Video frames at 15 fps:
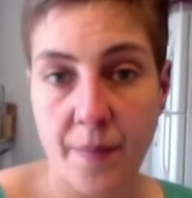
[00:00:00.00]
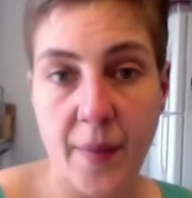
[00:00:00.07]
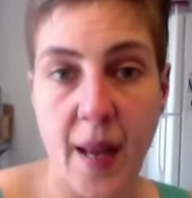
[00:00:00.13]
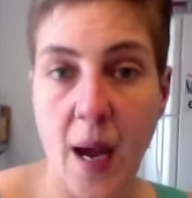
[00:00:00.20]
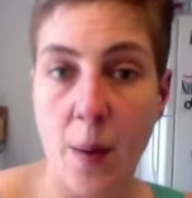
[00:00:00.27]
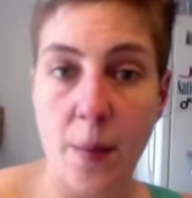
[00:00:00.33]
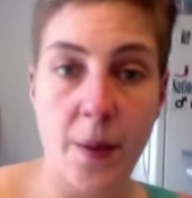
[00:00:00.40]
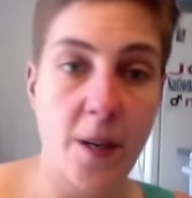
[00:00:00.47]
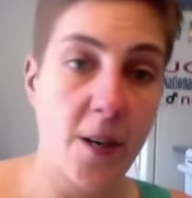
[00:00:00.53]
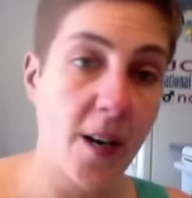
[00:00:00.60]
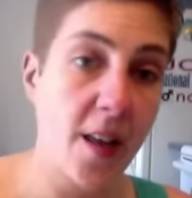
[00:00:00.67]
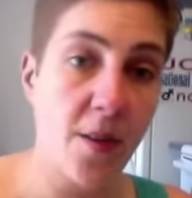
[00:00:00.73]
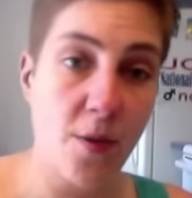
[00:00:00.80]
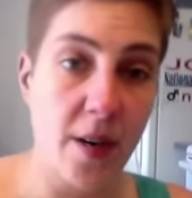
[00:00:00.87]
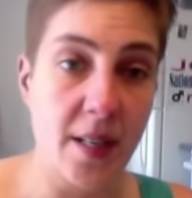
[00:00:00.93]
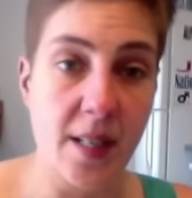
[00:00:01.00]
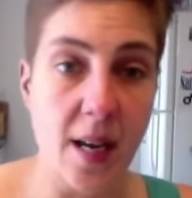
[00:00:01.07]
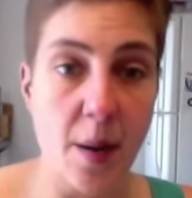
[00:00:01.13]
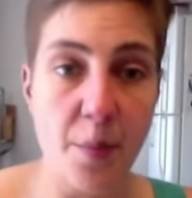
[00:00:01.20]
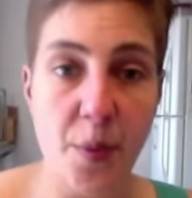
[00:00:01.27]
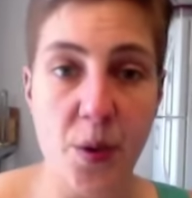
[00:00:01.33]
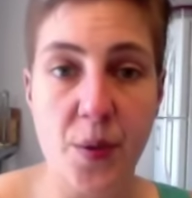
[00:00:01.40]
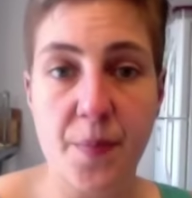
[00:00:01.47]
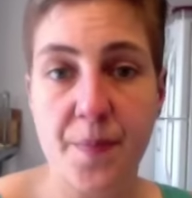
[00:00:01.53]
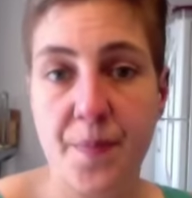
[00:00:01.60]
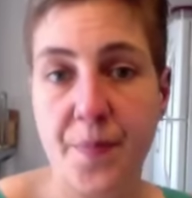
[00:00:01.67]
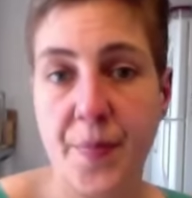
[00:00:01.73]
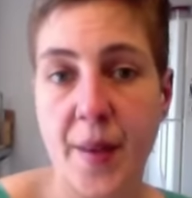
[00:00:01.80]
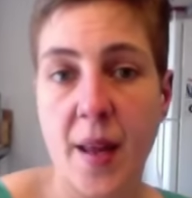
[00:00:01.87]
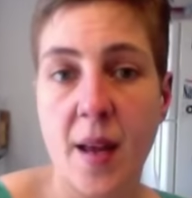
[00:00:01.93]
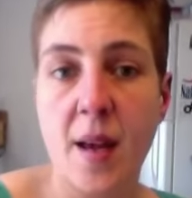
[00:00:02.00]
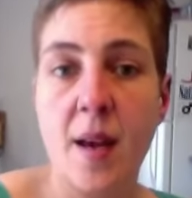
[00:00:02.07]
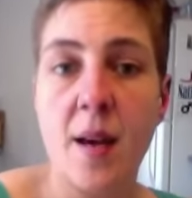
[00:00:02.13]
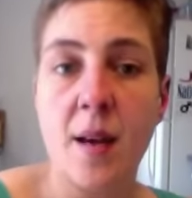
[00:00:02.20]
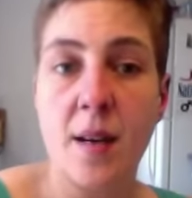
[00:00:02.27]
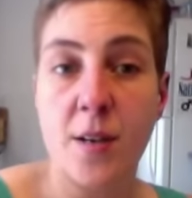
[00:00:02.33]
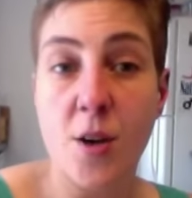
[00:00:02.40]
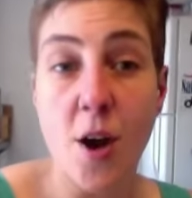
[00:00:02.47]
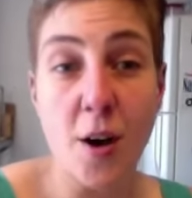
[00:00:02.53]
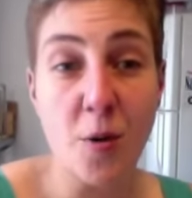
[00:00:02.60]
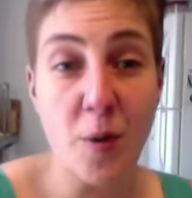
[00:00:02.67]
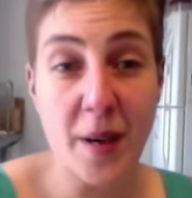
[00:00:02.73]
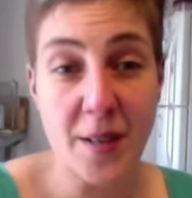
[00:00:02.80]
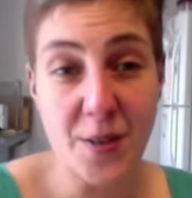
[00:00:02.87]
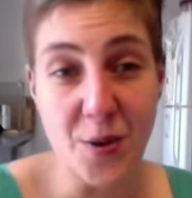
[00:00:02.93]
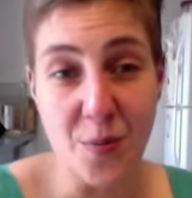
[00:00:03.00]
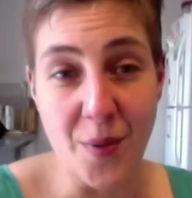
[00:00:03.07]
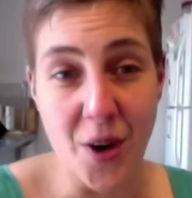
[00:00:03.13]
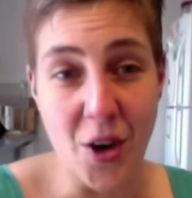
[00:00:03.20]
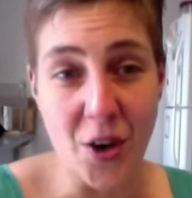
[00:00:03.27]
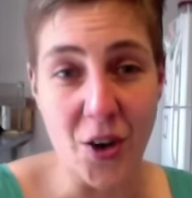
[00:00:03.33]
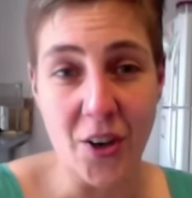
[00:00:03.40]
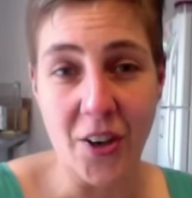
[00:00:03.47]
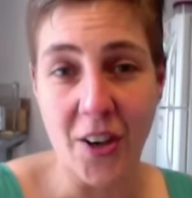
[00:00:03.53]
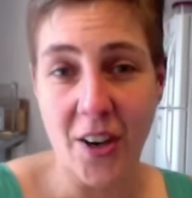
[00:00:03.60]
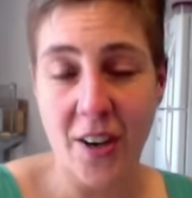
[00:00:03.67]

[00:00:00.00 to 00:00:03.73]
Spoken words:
How about another example? Not quite so modern.